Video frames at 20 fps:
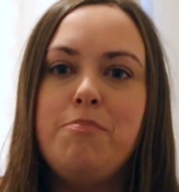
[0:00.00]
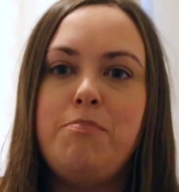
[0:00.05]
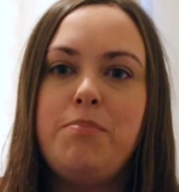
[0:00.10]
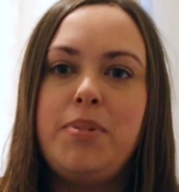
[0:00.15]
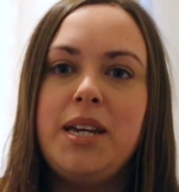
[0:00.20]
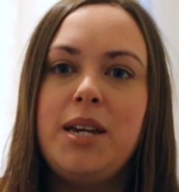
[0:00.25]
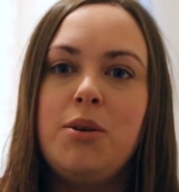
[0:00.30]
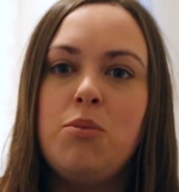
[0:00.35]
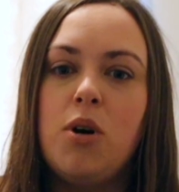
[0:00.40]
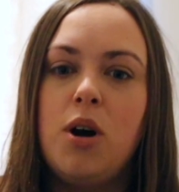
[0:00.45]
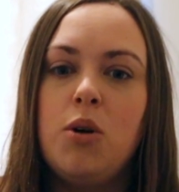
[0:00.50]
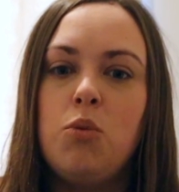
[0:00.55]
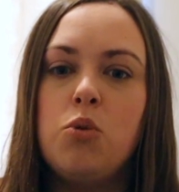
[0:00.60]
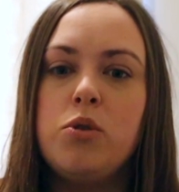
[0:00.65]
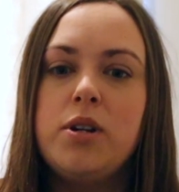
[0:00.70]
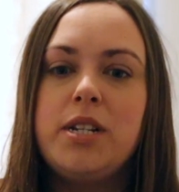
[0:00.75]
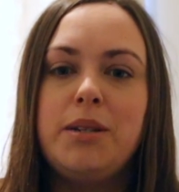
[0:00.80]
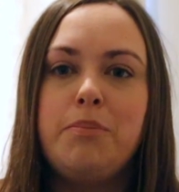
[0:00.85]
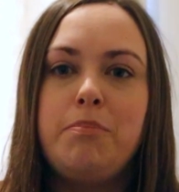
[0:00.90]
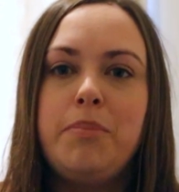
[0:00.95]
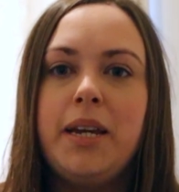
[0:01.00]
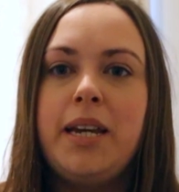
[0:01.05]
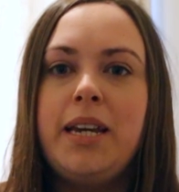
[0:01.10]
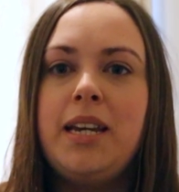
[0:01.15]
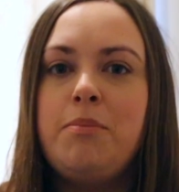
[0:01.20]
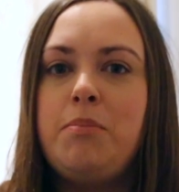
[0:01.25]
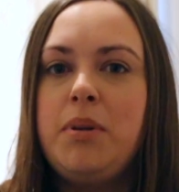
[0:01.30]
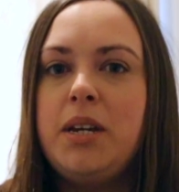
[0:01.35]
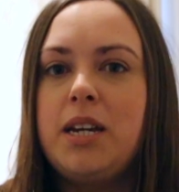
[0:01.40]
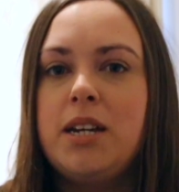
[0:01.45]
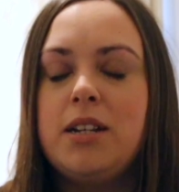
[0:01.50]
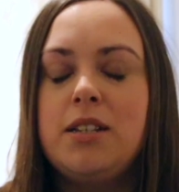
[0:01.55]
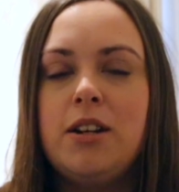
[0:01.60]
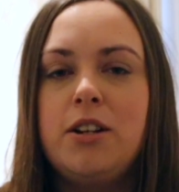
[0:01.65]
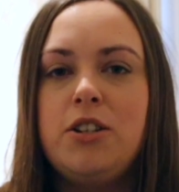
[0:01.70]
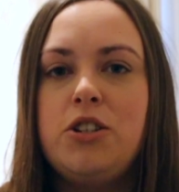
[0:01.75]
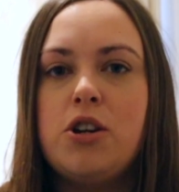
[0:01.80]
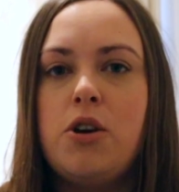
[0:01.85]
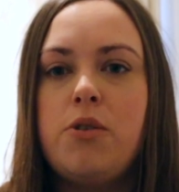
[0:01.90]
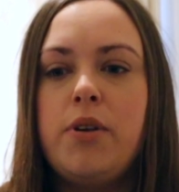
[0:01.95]
be what I want to be, because
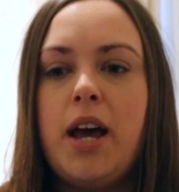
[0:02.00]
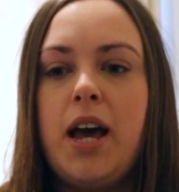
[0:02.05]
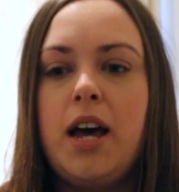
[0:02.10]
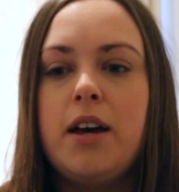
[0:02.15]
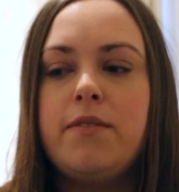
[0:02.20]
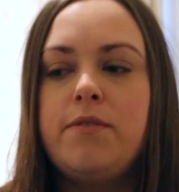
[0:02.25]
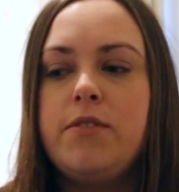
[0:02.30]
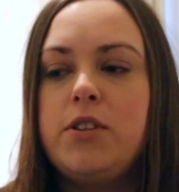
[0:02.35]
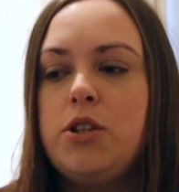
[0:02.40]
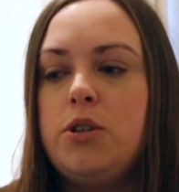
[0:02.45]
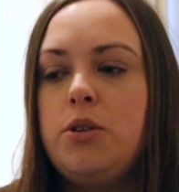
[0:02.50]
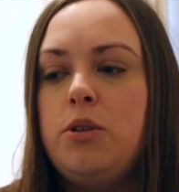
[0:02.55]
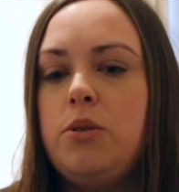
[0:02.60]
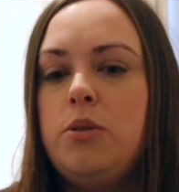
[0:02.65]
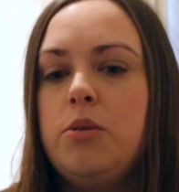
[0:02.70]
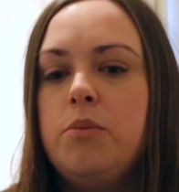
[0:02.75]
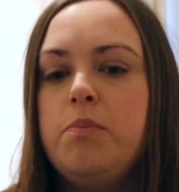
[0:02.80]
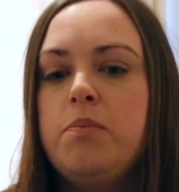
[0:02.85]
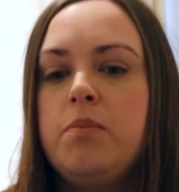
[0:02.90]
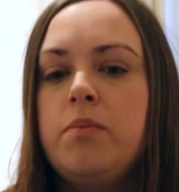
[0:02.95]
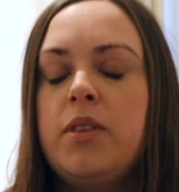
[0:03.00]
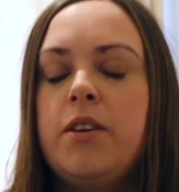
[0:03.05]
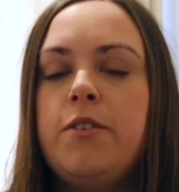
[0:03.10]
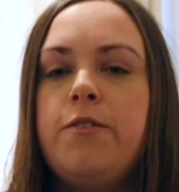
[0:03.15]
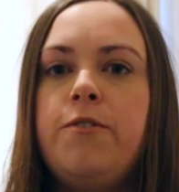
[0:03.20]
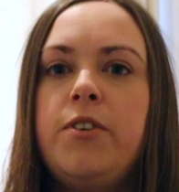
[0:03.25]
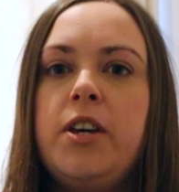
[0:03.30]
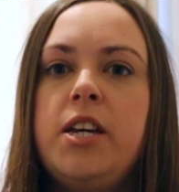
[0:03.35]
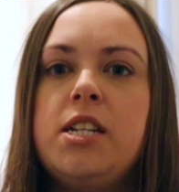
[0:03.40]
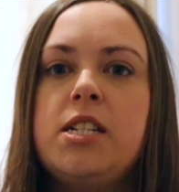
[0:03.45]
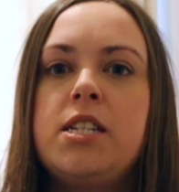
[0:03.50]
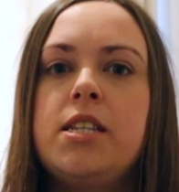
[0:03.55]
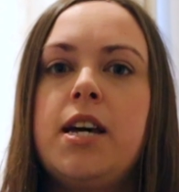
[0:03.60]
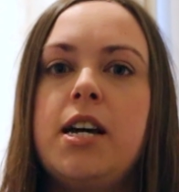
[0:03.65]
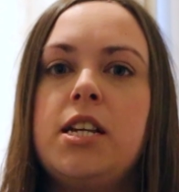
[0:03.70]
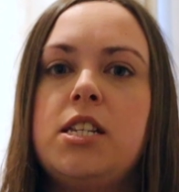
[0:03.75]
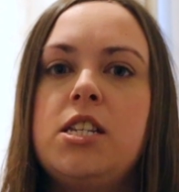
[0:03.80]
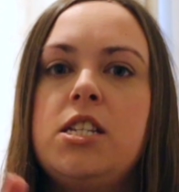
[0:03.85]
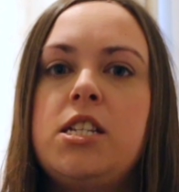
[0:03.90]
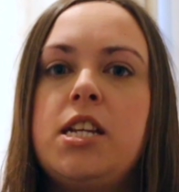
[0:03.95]
I don't have to fit into
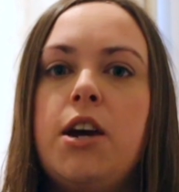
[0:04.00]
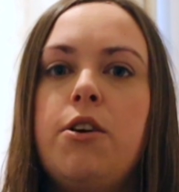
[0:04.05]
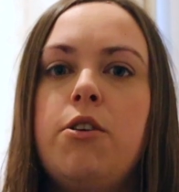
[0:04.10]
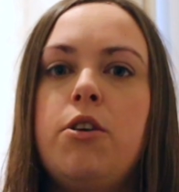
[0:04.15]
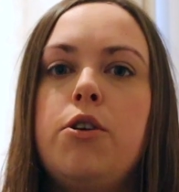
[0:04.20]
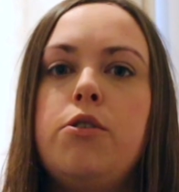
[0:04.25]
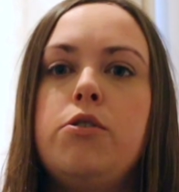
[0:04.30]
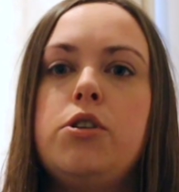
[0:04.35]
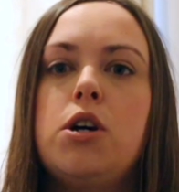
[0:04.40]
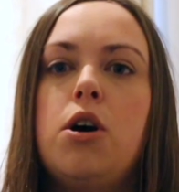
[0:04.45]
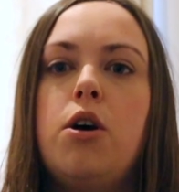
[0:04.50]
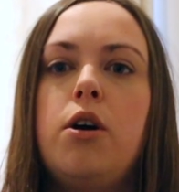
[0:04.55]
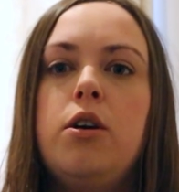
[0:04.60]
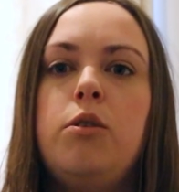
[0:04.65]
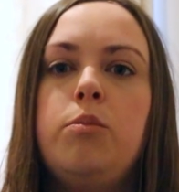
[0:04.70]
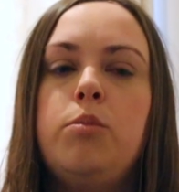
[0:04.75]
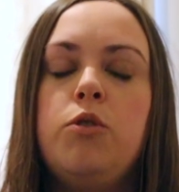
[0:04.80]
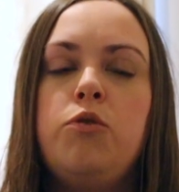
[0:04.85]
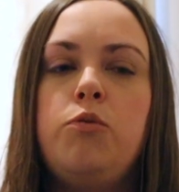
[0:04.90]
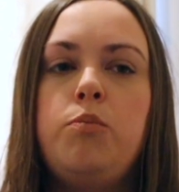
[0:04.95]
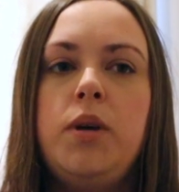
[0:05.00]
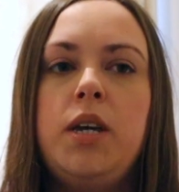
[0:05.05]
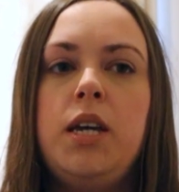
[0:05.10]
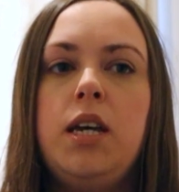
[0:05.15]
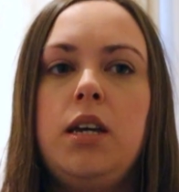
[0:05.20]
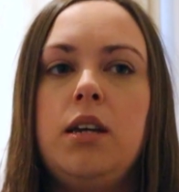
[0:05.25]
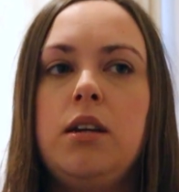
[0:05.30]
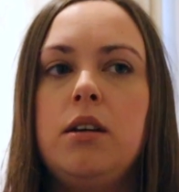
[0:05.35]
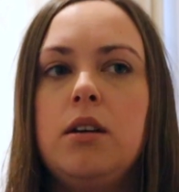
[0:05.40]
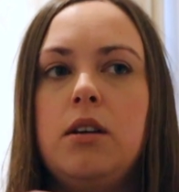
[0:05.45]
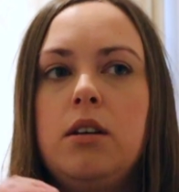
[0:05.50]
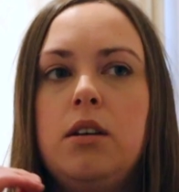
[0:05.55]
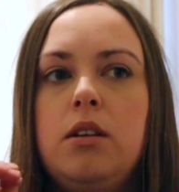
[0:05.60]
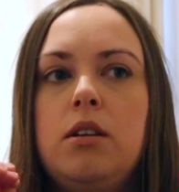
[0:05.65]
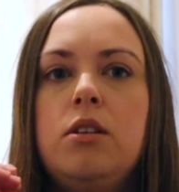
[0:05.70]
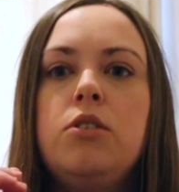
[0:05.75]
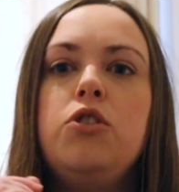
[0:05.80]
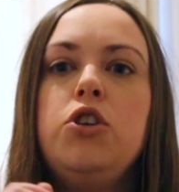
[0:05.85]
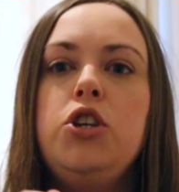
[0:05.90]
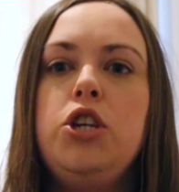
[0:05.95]
that stereotype of being
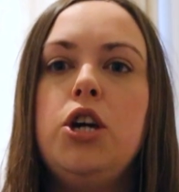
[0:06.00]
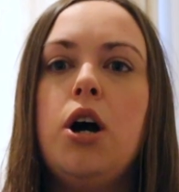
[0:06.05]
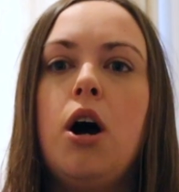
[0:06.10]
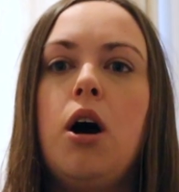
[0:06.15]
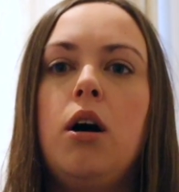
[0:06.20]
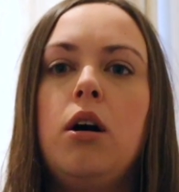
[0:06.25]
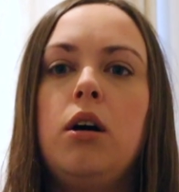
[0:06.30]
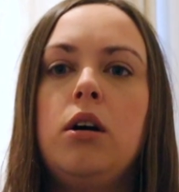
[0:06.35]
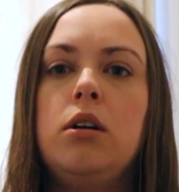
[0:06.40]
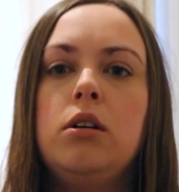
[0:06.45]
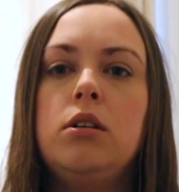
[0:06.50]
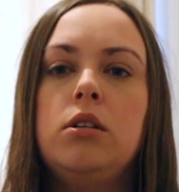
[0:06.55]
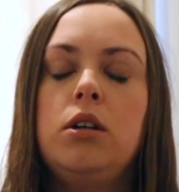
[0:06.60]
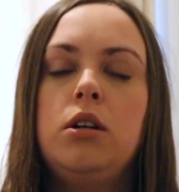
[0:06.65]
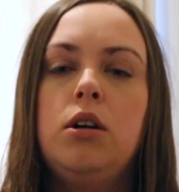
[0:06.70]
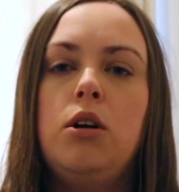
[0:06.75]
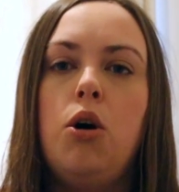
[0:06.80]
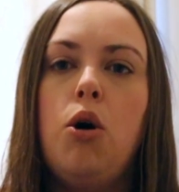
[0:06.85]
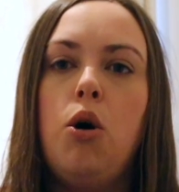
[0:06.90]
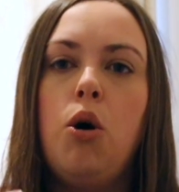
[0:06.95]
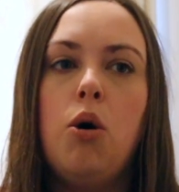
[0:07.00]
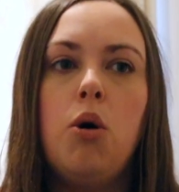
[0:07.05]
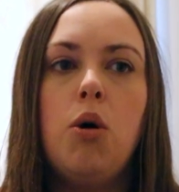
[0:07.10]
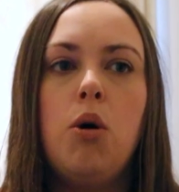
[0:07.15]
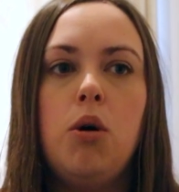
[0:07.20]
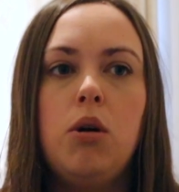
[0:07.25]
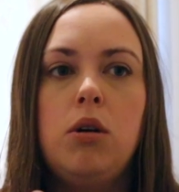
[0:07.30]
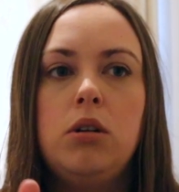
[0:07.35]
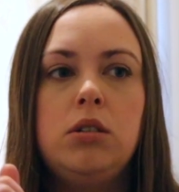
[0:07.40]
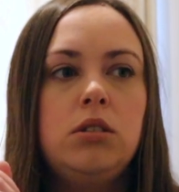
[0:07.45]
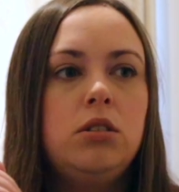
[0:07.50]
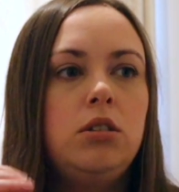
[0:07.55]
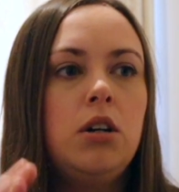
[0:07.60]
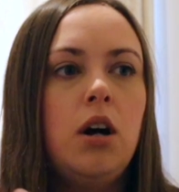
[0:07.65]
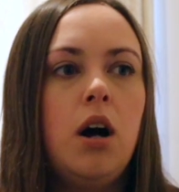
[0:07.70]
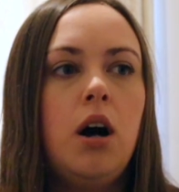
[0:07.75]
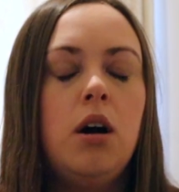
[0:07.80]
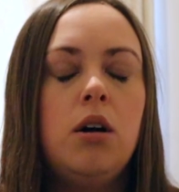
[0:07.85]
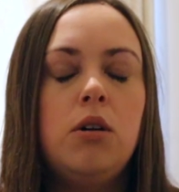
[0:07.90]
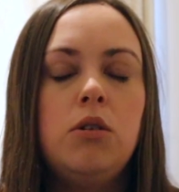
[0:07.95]
the young, hot
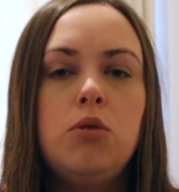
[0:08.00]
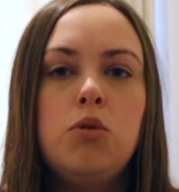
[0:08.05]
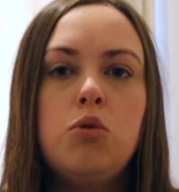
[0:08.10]
girl